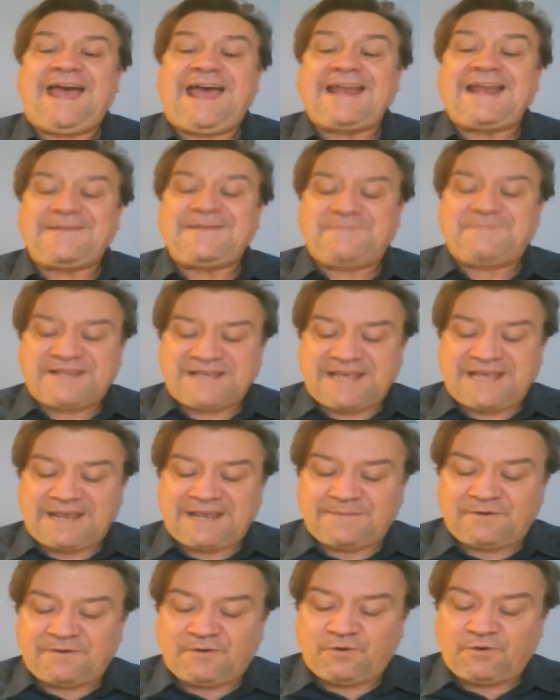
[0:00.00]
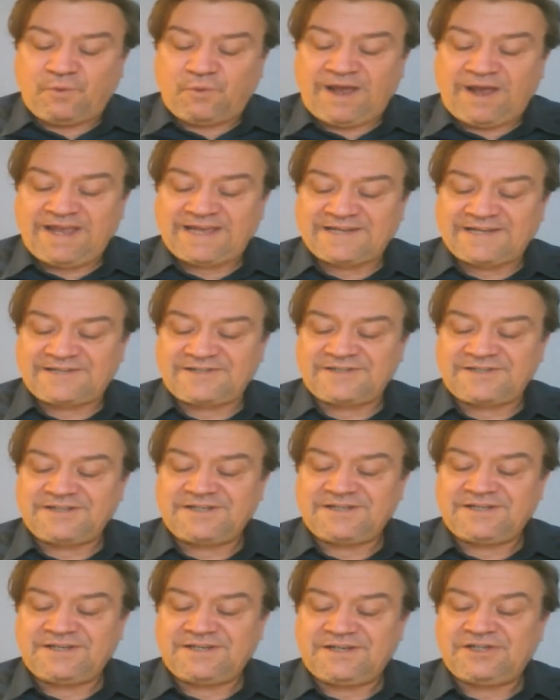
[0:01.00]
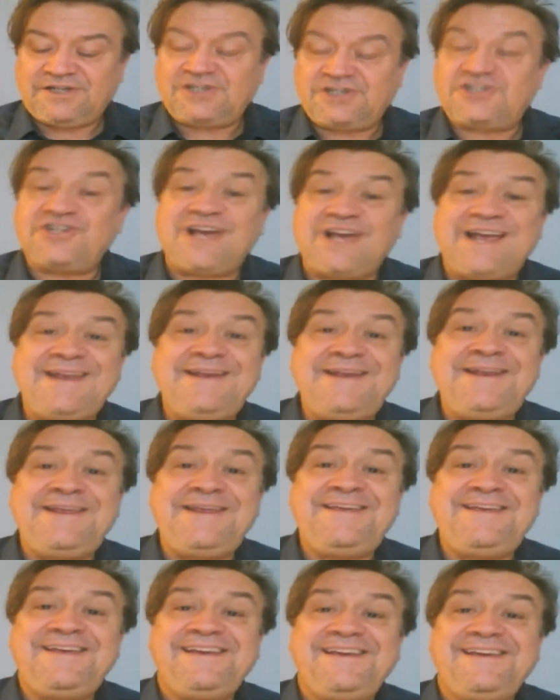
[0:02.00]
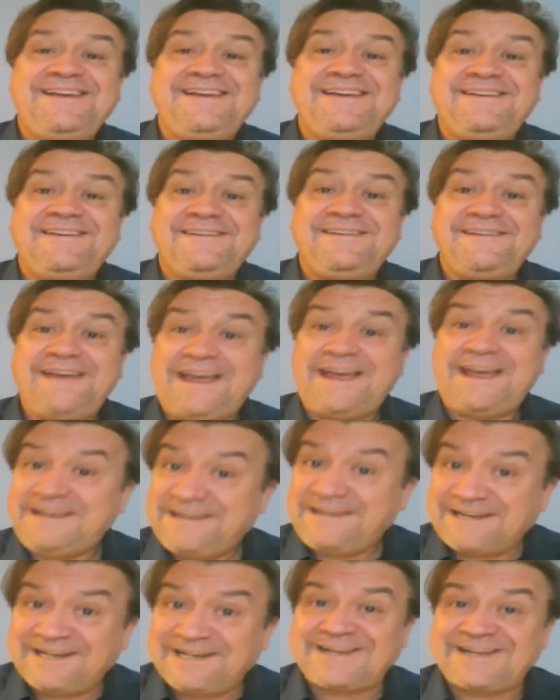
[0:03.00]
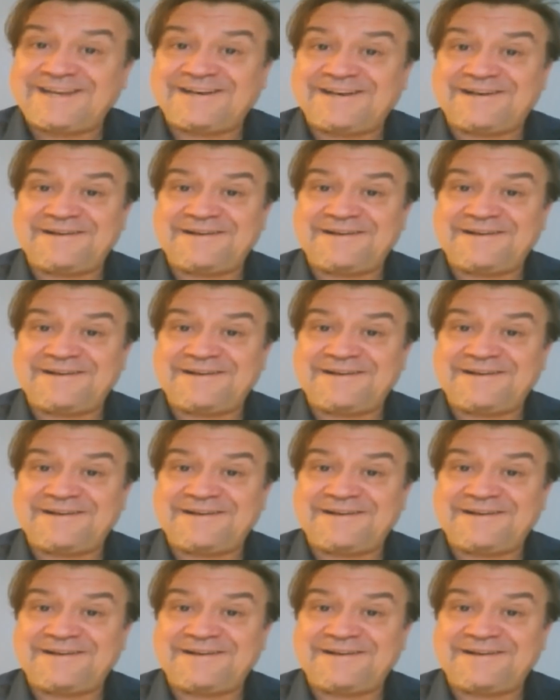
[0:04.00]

and became quiet, shiny, and clean.